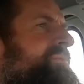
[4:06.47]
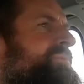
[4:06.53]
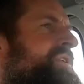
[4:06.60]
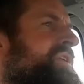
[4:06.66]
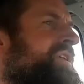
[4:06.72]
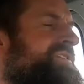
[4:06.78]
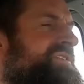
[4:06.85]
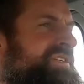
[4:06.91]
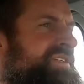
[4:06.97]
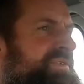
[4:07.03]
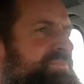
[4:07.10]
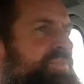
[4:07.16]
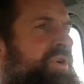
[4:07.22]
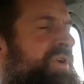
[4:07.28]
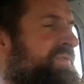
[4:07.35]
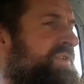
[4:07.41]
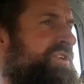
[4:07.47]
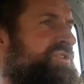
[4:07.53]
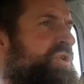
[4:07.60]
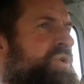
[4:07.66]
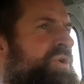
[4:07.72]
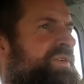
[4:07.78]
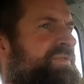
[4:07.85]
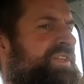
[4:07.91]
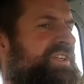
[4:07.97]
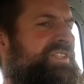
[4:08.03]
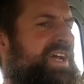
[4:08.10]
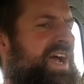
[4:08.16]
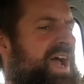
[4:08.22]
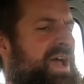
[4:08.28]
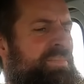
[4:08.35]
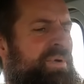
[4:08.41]
Because the previous owner of this
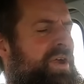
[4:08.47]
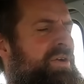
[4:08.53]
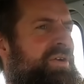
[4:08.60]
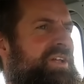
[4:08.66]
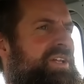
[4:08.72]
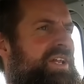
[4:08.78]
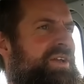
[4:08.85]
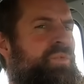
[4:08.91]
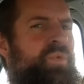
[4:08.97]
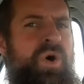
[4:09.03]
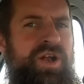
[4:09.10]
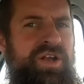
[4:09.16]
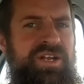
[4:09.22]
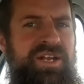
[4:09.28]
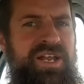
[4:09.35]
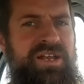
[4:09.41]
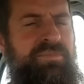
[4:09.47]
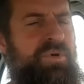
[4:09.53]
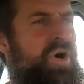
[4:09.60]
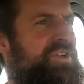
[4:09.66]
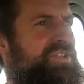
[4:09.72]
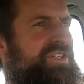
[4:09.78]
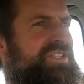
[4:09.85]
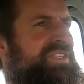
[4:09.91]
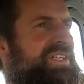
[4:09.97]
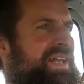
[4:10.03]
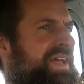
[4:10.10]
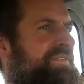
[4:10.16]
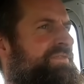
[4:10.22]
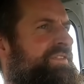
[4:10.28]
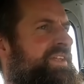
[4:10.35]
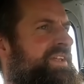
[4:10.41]
car apparently didn't want it anymore and just
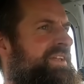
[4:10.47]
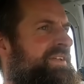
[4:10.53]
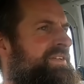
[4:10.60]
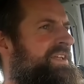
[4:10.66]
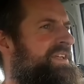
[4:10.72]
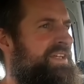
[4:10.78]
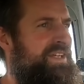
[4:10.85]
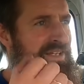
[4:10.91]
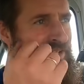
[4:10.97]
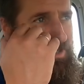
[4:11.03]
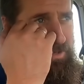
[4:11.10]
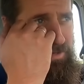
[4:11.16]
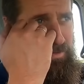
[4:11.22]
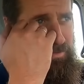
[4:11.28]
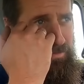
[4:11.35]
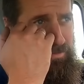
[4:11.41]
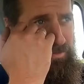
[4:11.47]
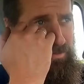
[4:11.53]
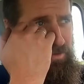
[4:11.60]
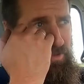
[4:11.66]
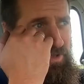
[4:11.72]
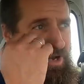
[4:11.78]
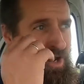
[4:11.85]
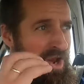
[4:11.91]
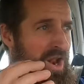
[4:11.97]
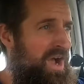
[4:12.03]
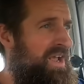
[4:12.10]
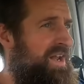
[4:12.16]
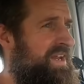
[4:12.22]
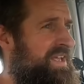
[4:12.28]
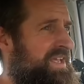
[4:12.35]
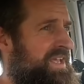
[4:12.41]
left it.
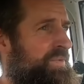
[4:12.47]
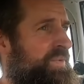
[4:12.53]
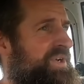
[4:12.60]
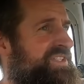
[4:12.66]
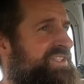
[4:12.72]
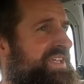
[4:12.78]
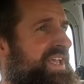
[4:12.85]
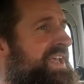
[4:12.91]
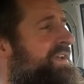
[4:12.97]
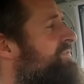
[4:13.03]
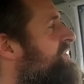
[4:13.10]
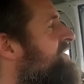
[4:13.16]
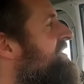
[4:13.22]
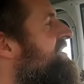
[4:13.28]
Luckily it was saved,